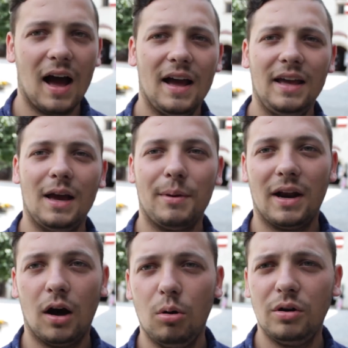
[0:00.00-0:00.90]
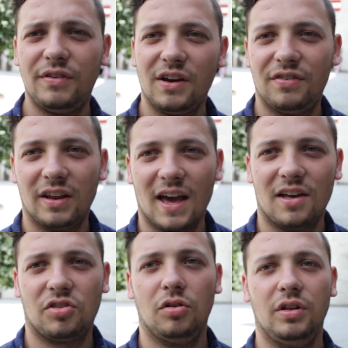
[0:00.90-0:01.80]
I am at Hohenwerfen
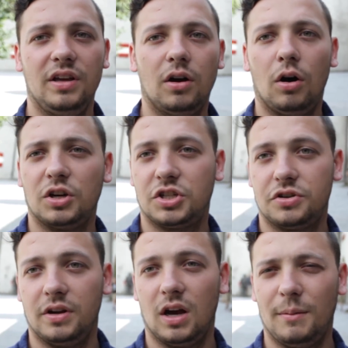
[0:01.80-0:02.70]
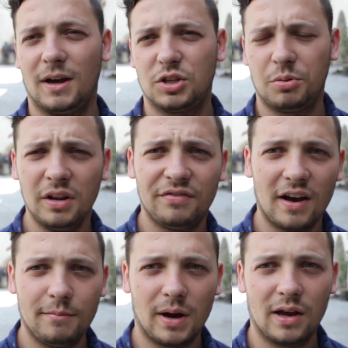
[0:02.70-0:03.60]
Castle in Austria, about
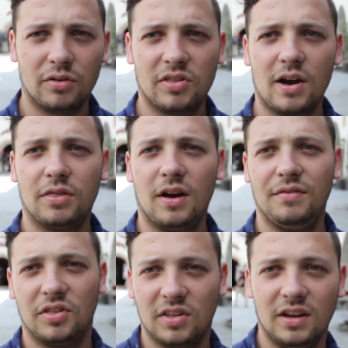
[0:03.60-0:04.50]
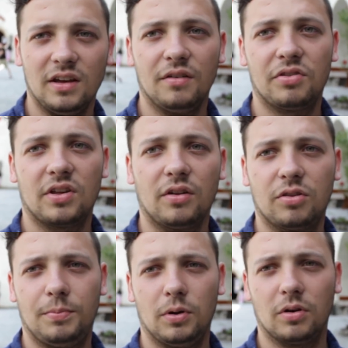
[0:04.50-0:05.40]
25 miles south of the city of
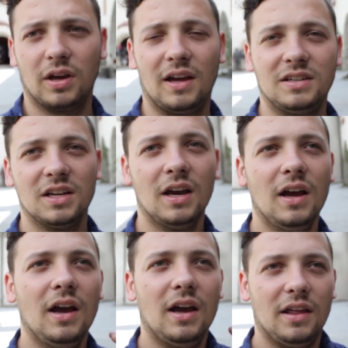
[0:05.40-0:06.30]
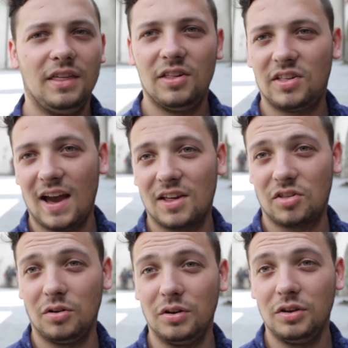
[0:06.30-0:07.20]
Salzburg, and this
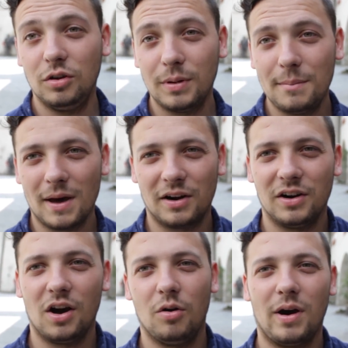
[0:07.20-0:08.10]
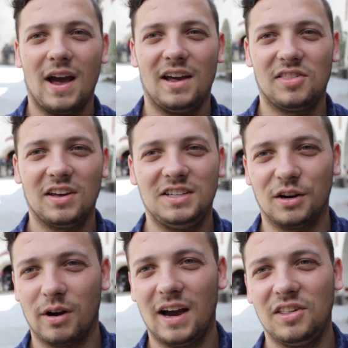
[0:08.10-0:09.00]
castle you may better know as
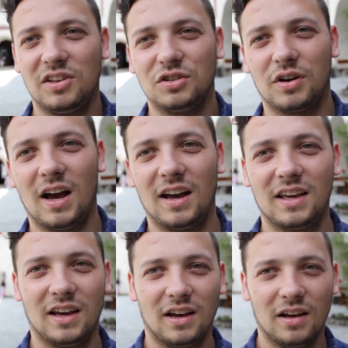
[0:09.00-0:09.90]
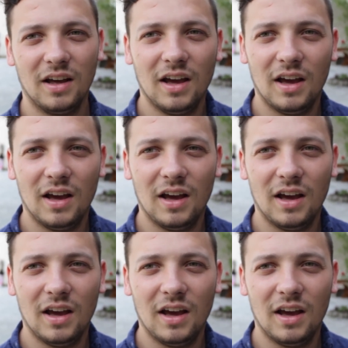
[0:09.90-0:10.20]
Der Eisendrache.